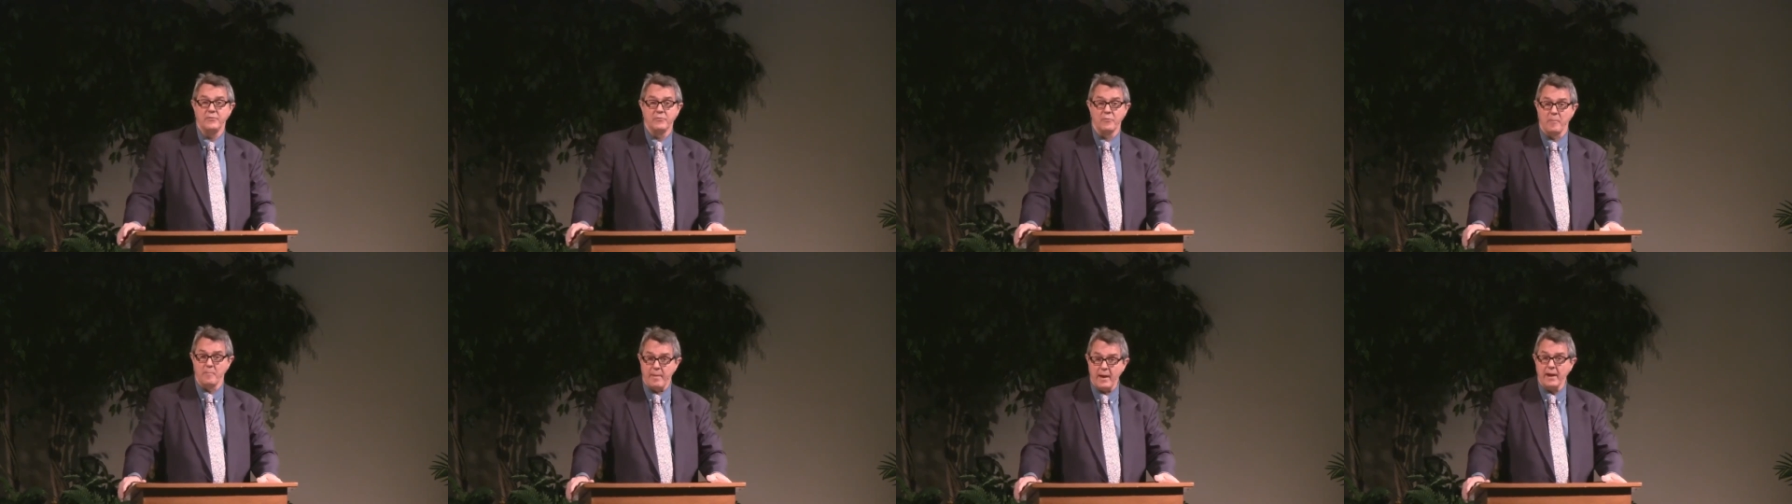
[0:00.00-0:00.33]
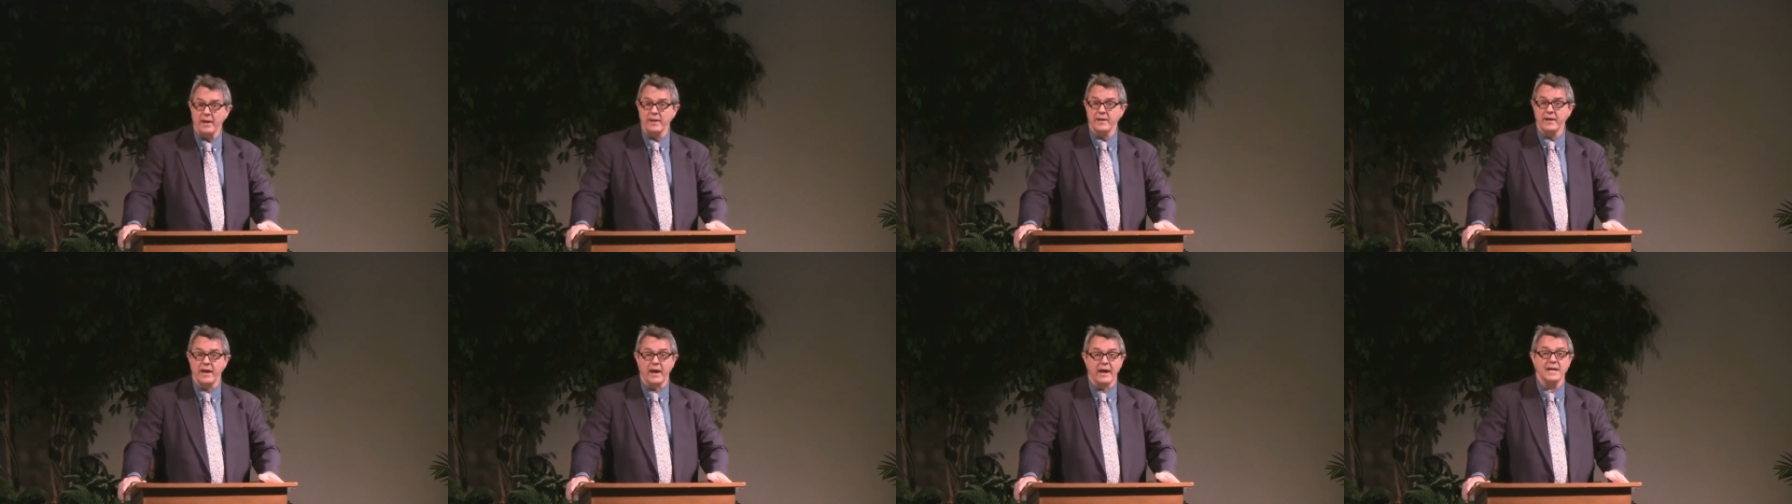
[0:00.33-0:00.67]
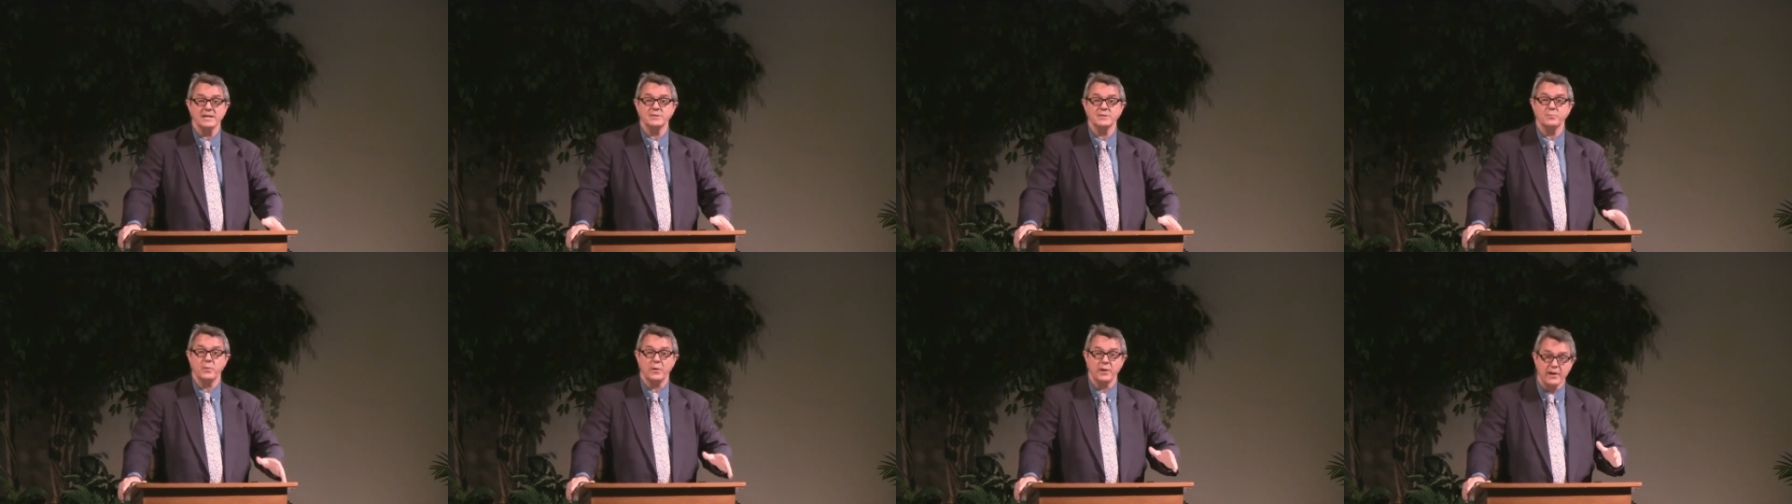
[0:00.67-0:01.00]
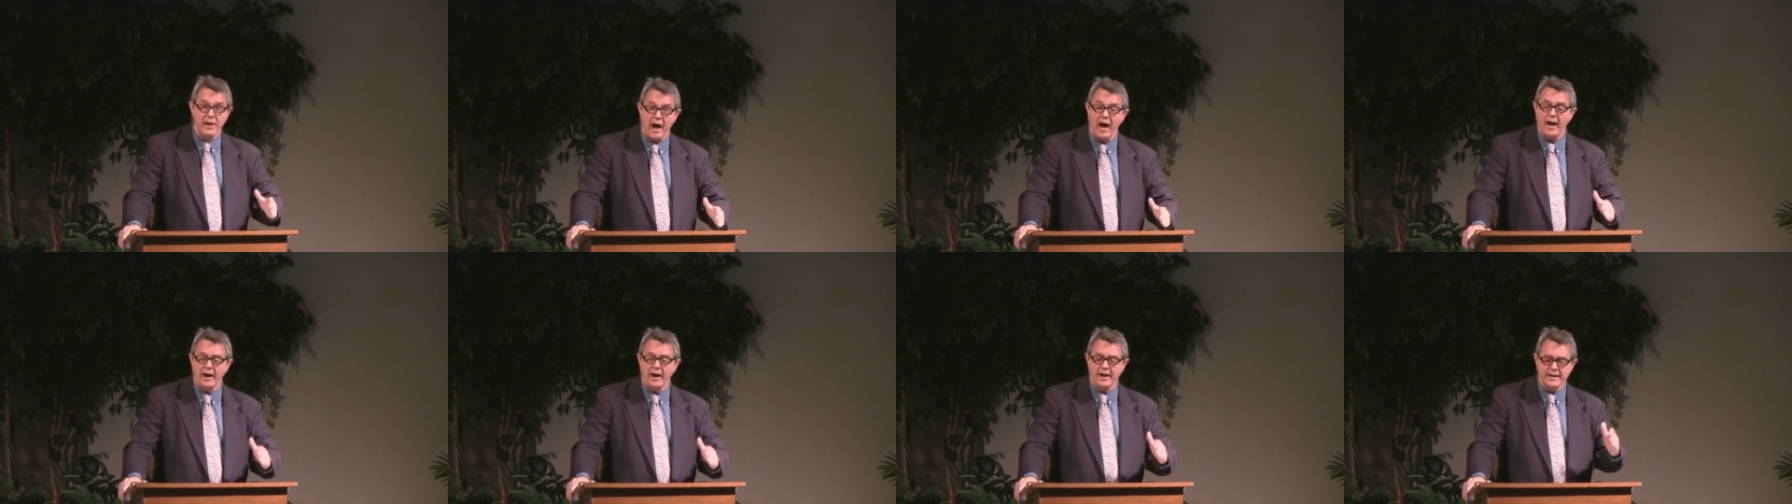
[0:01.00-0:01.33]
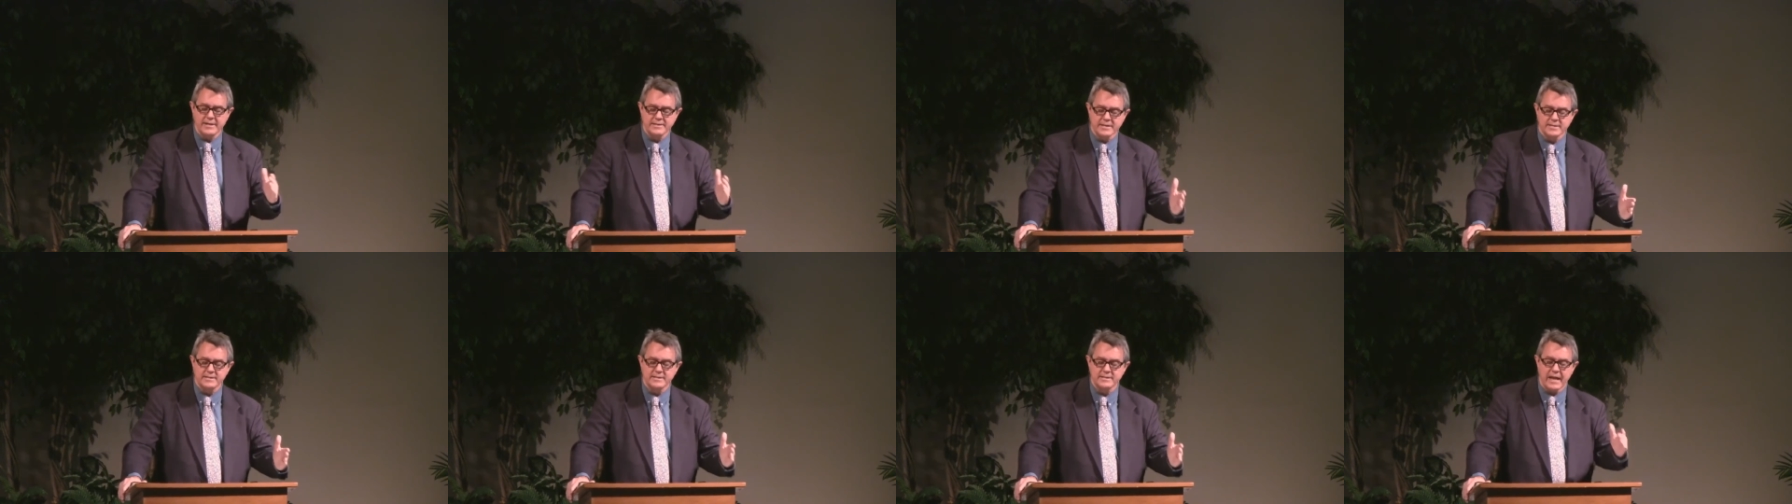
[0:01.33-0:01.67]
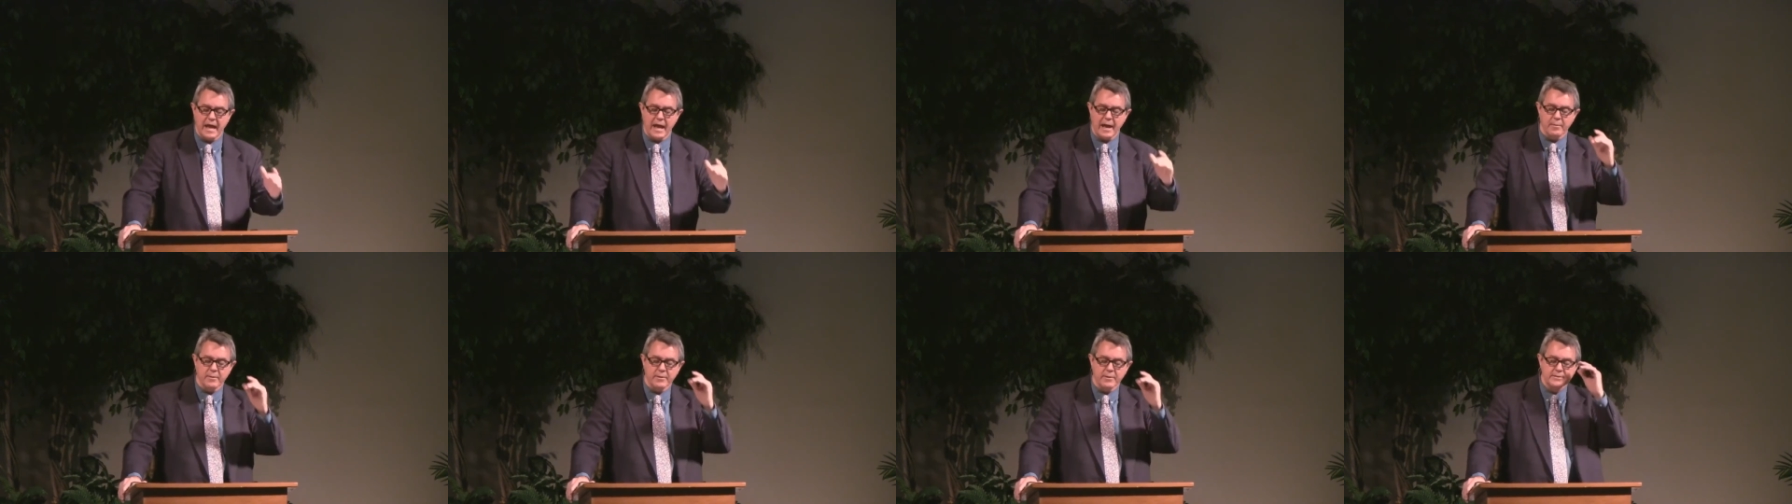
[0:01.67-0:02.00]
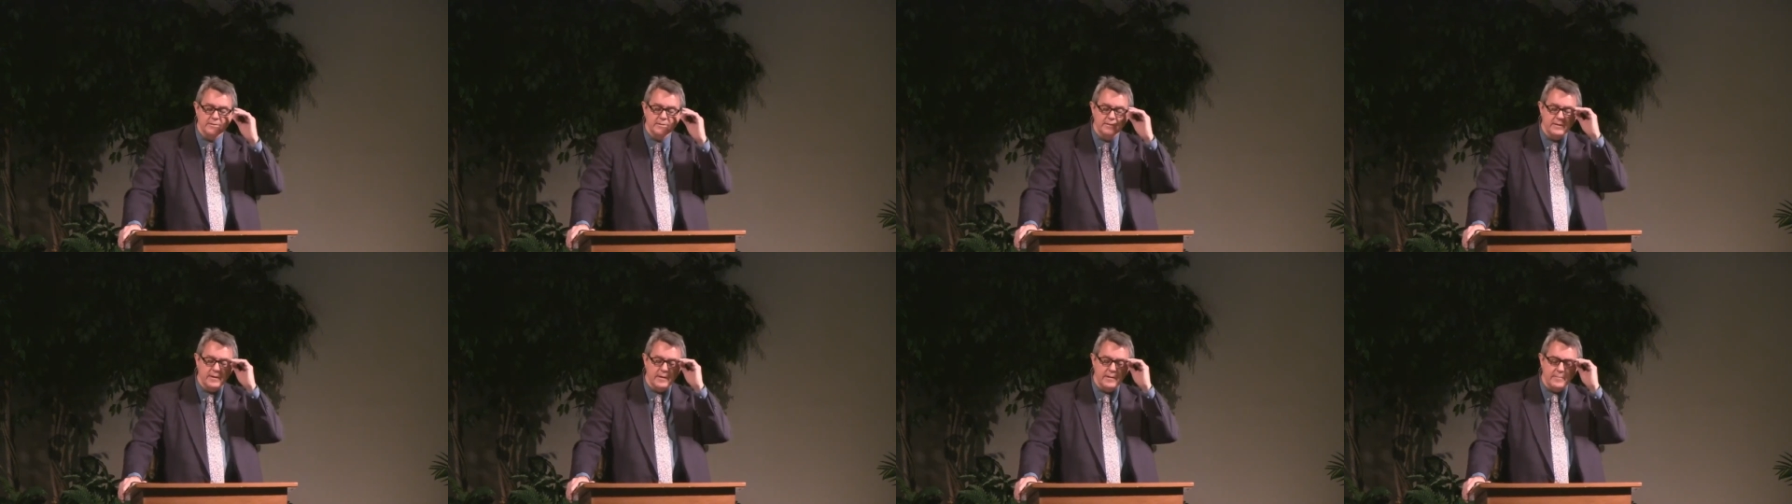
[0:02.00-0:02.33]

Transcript: rebelling against what God has established.